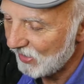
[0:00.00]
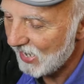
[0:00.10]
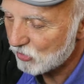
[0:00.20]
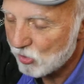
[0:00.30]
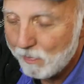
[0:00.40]

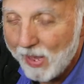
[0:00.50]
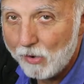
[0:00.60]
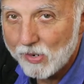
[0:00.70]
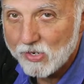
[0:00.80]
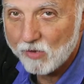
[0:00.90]
extra
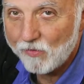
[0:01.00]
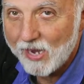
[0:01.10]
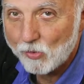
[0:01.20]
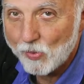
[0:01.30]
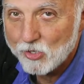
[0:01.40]
batteries. The
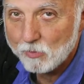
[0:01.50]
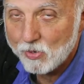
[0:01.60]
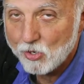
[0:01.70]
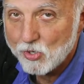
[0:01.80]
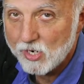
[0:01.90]
factory isn't
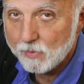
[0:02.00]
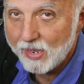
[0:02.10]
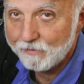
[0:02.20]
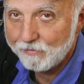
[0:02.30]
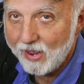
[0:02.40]
producing them
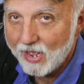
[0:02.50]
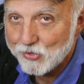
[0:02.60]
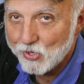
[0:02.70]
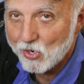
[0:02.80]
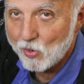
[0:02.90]
that
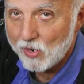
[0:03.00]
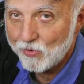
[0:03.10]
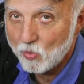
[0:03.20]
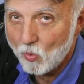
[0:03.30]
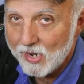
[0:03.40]
fast. So
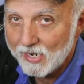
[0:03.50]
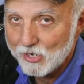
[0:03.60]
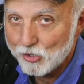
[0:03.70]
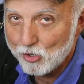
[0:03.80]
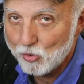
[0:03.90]
if you want to
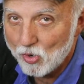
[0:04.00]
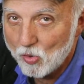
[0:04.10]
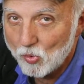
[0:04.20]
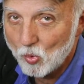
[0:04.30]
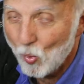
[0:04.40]
get your
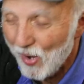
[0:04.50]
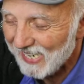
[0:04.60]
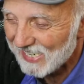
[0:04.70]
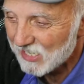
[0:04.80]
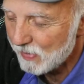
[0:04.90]
drone
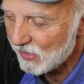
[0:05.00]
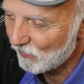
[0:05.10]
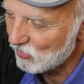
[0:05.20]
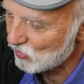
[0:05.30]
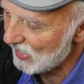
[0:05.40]
quick to be the
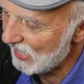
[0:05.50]
first one